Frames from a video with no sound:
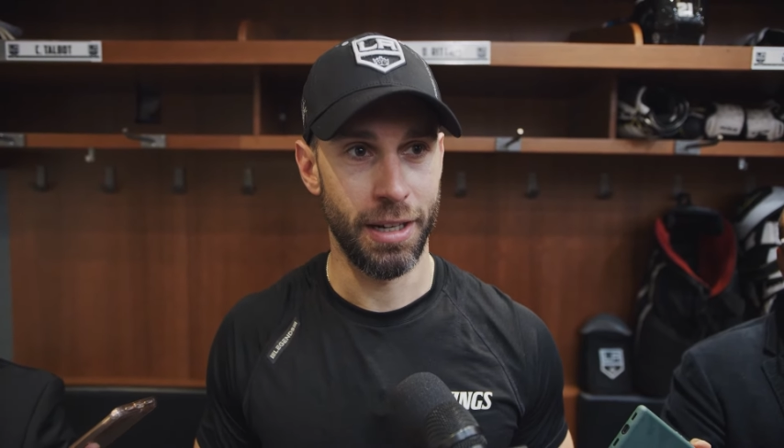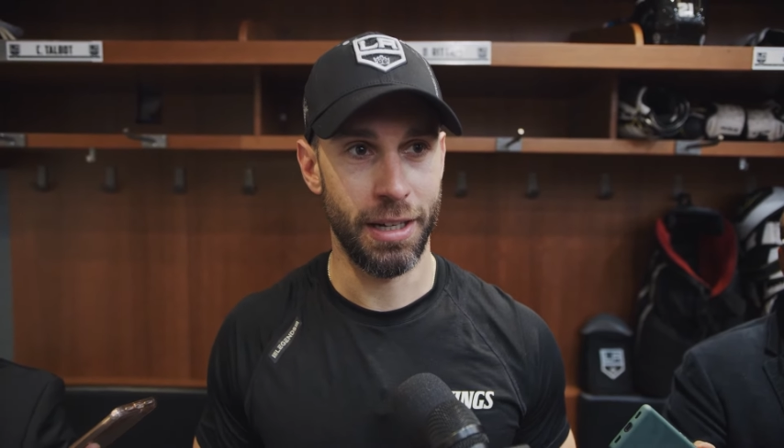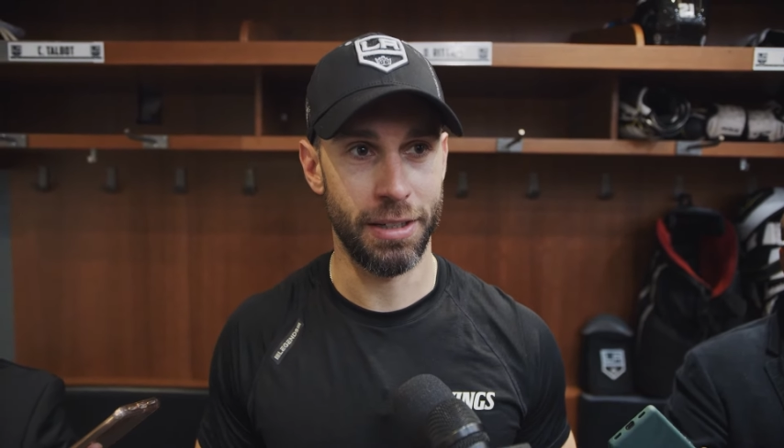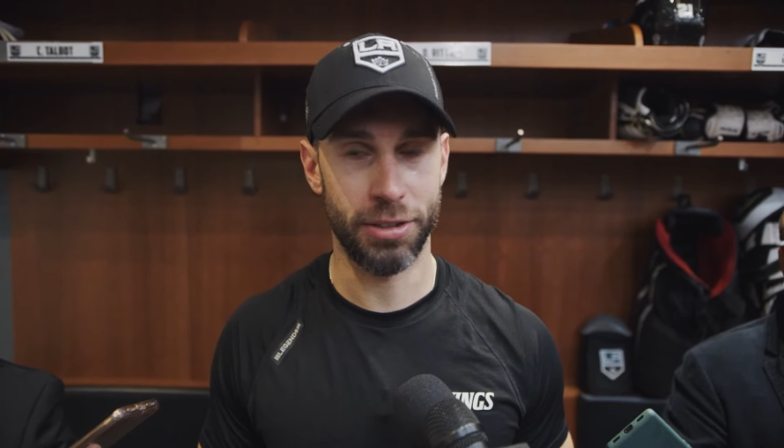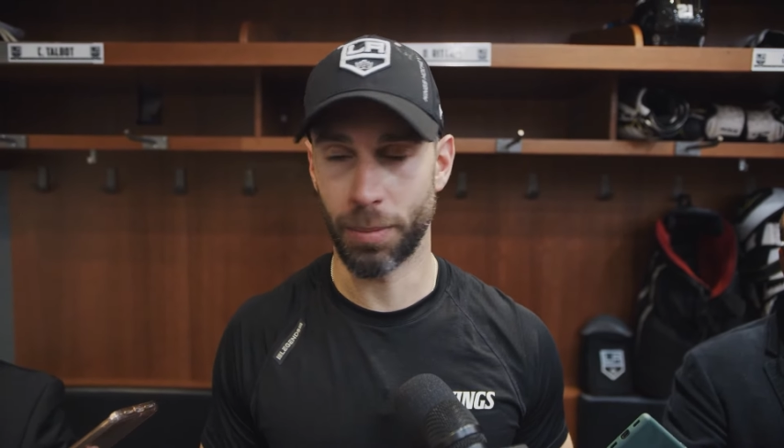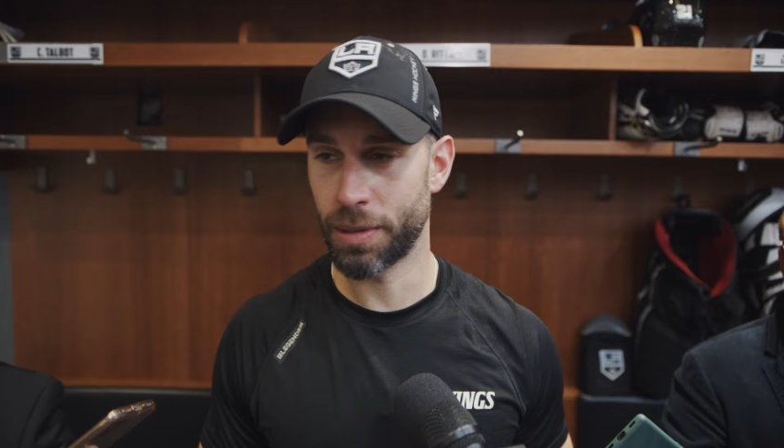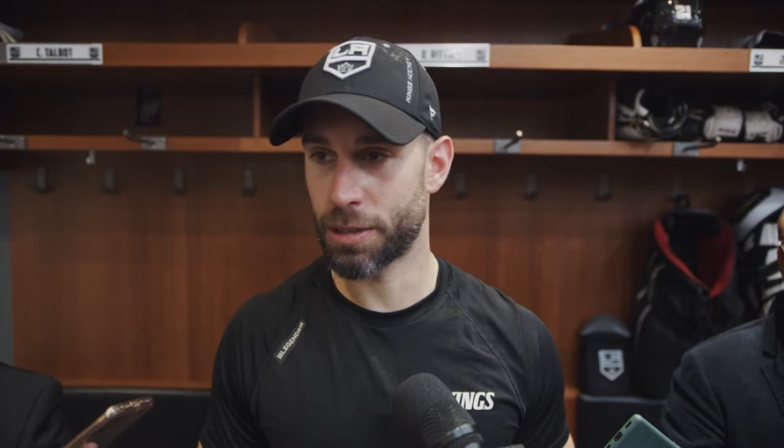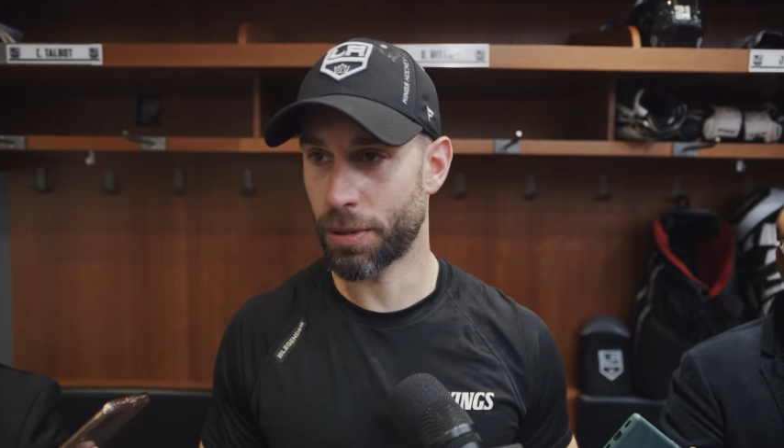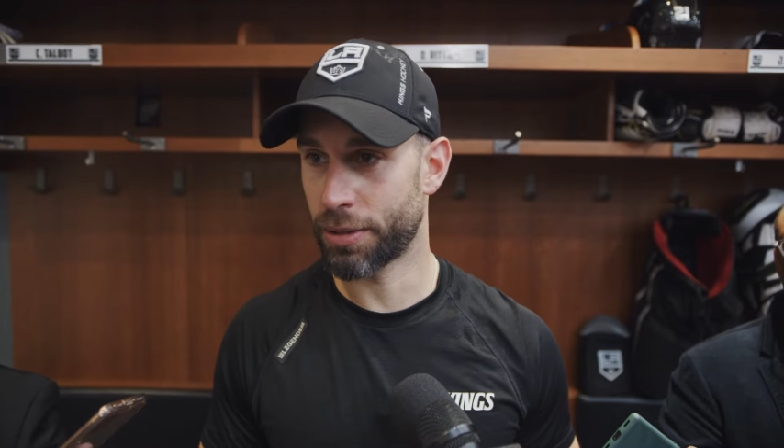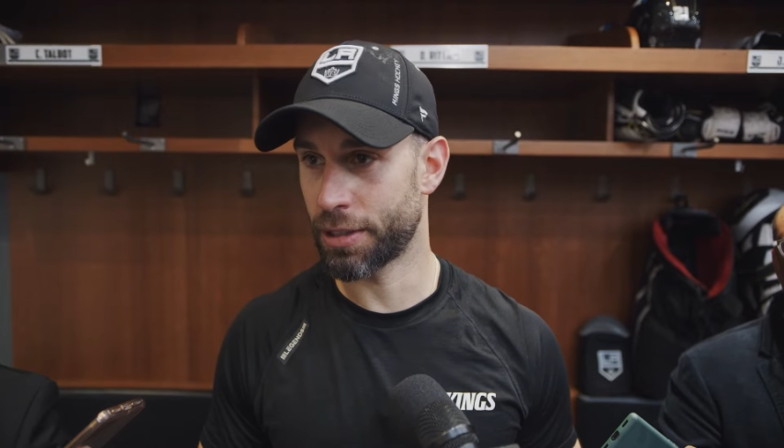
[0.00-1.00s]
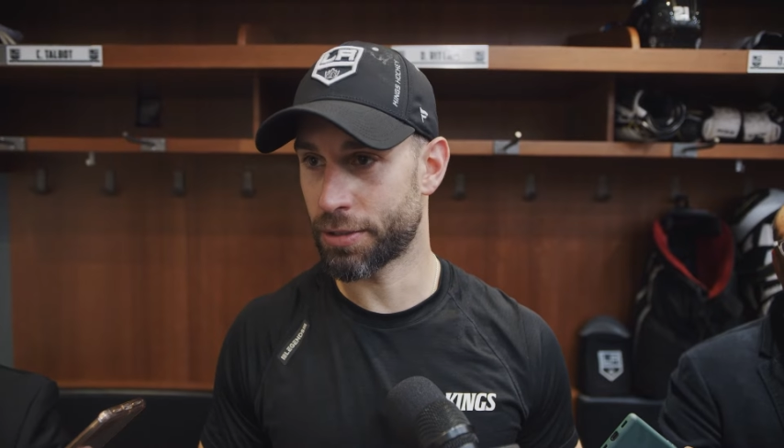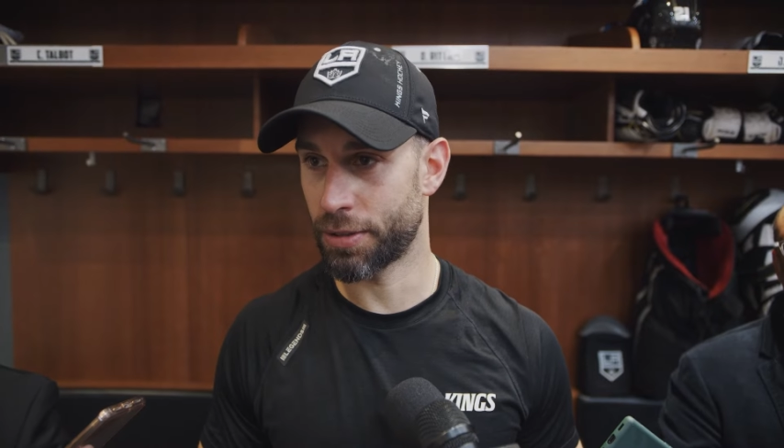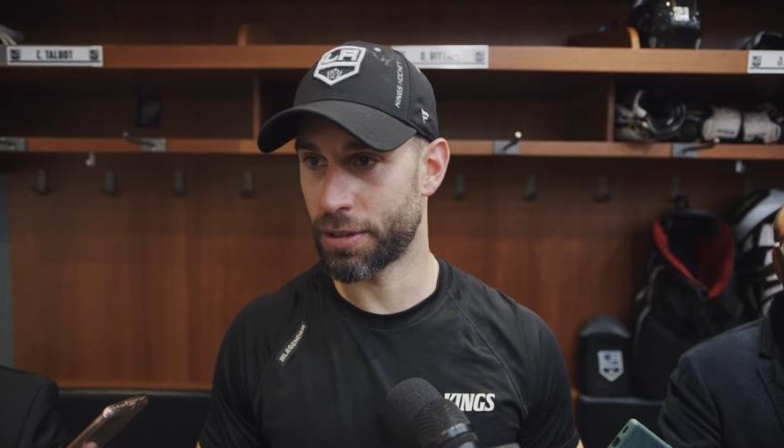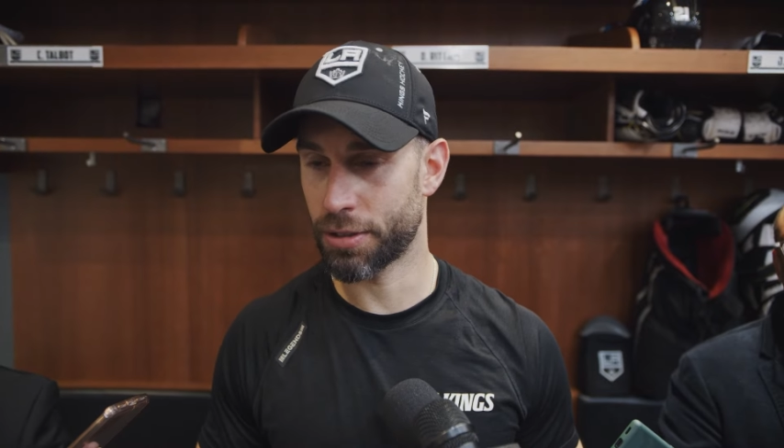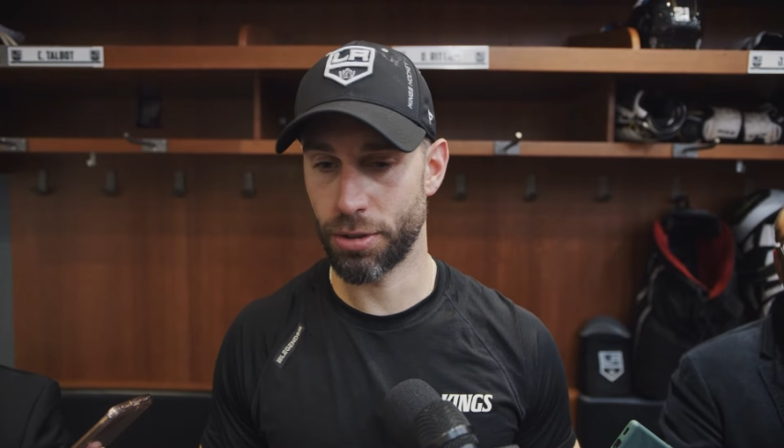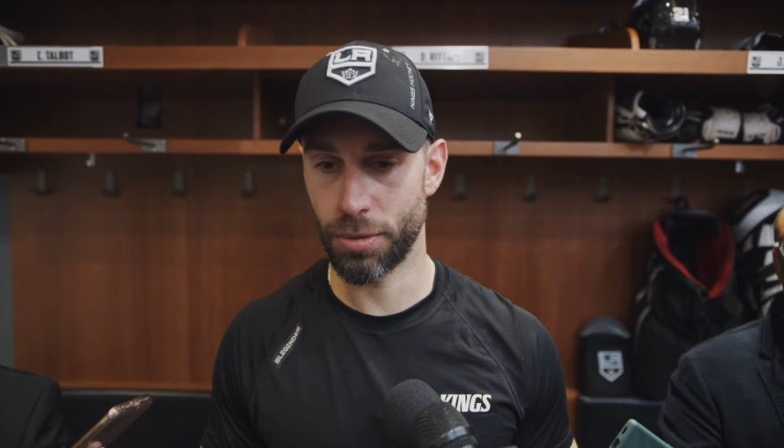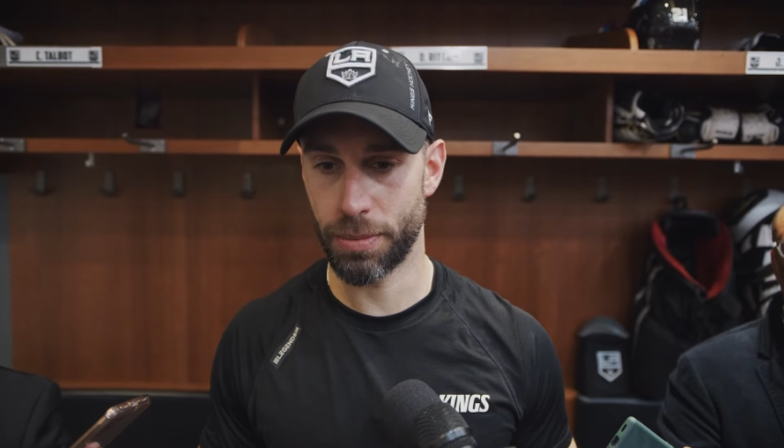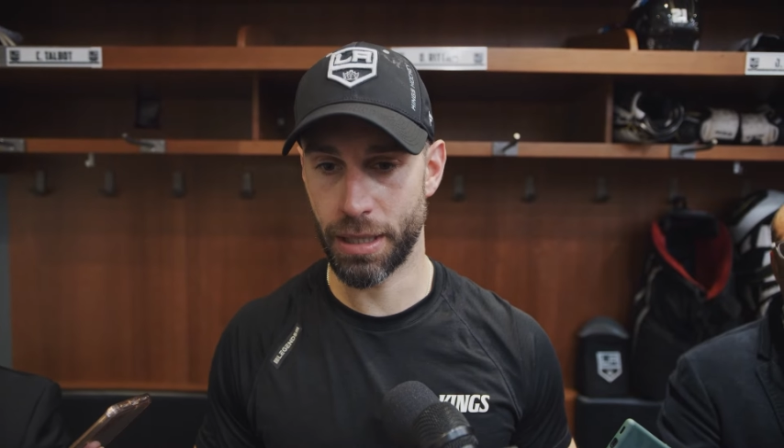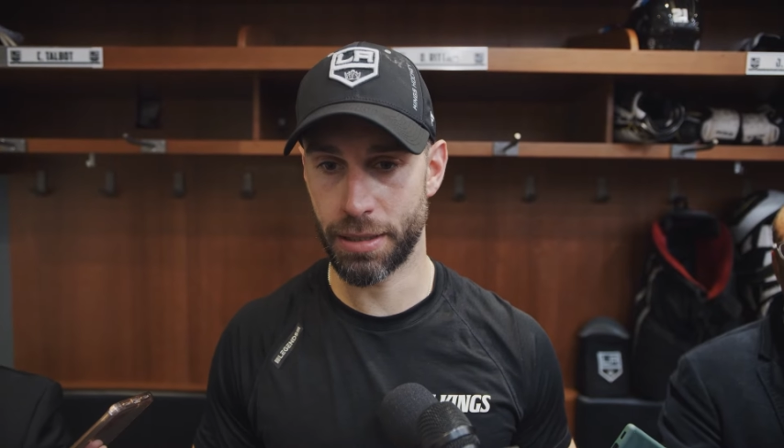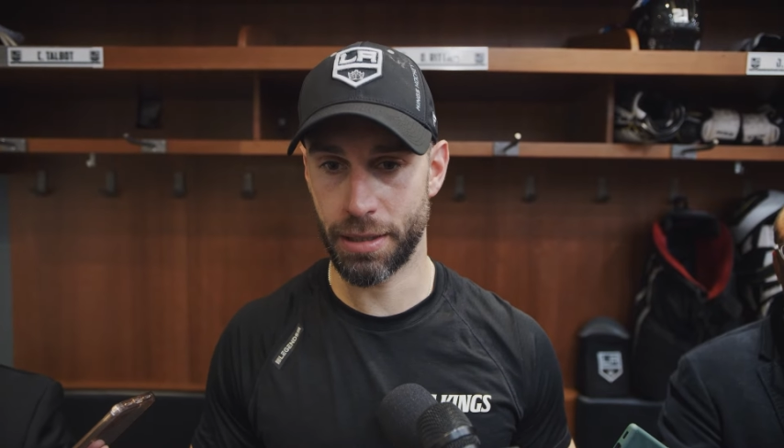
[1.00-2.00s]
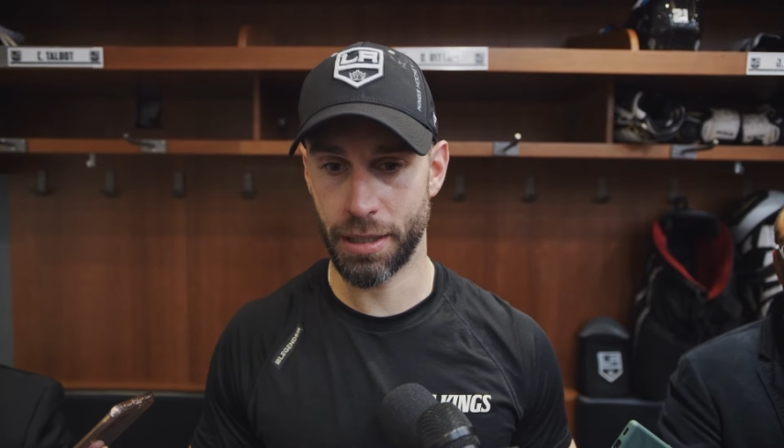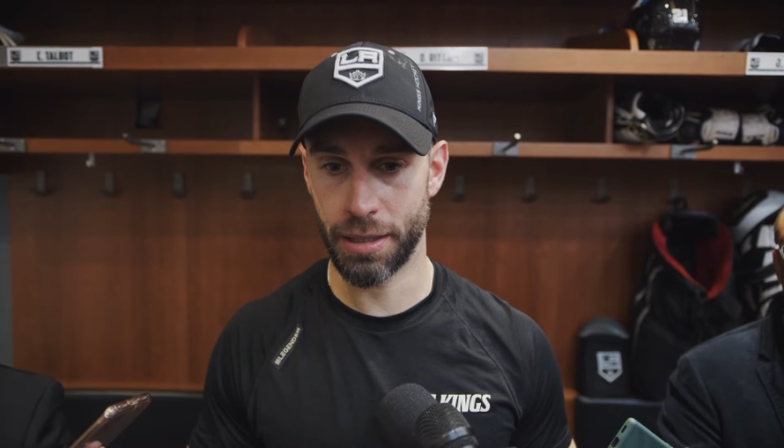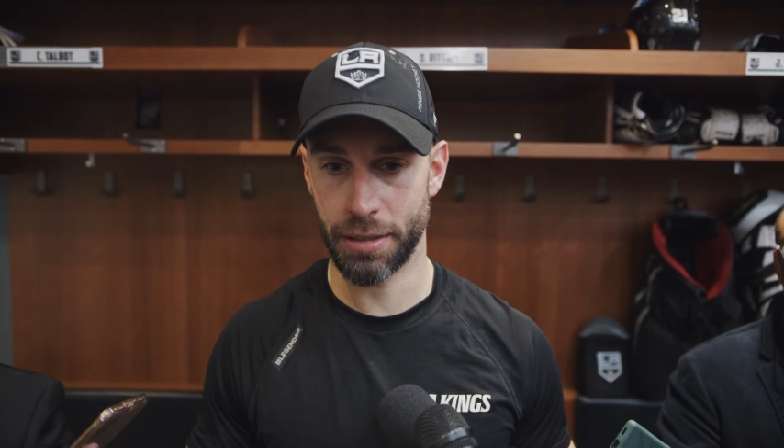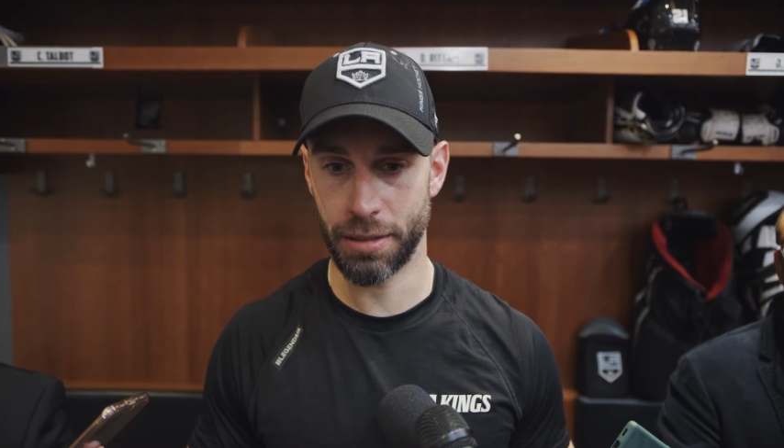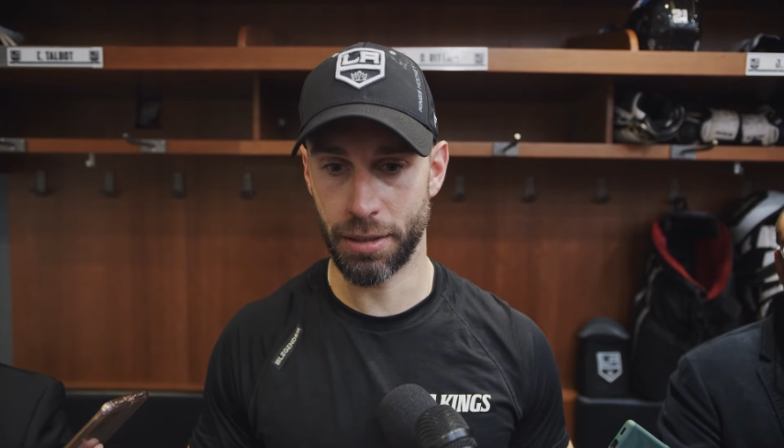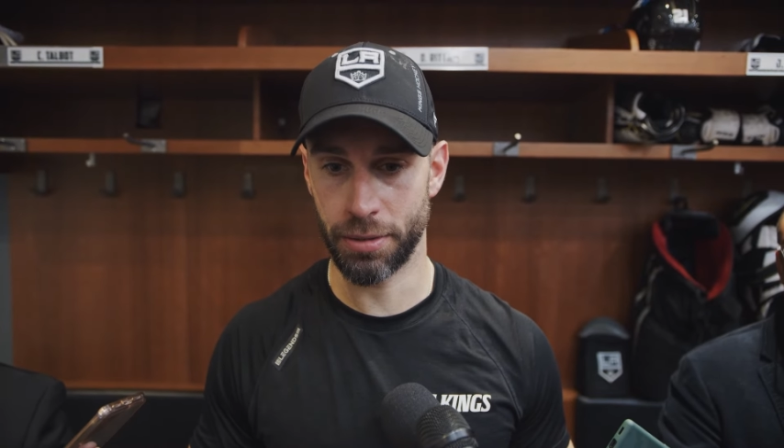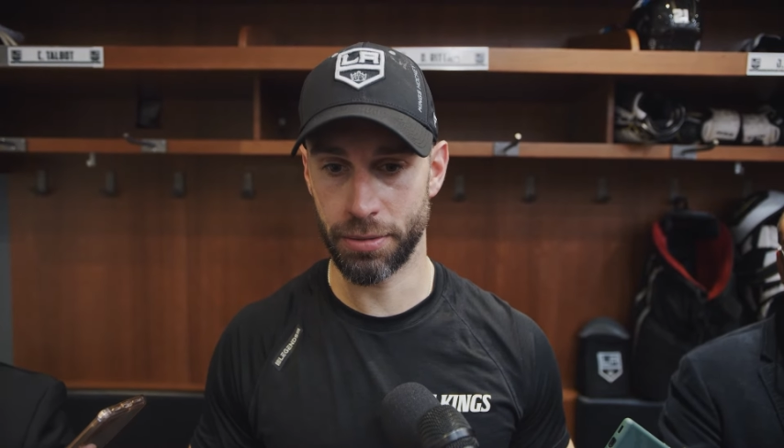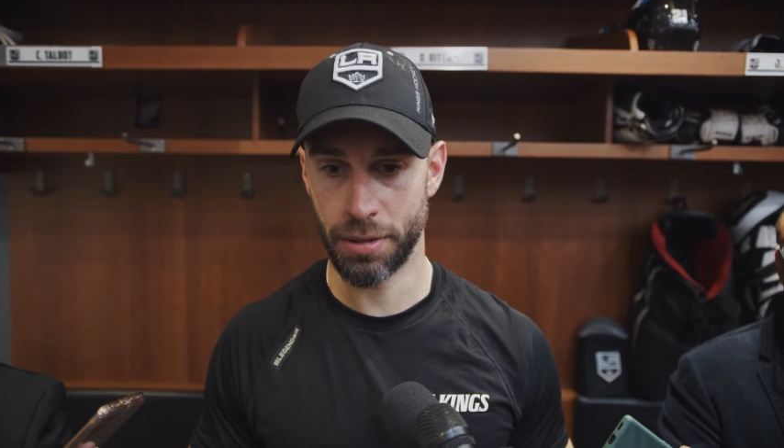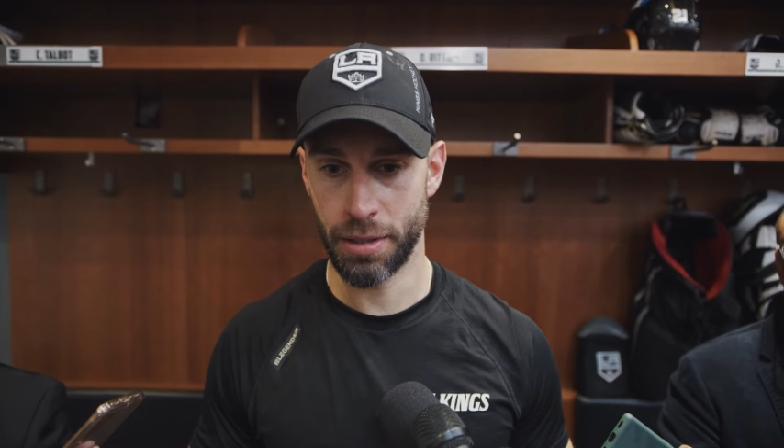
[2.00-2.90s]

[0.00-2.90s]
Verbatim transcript: he does so many small things for this group that, uh, you know,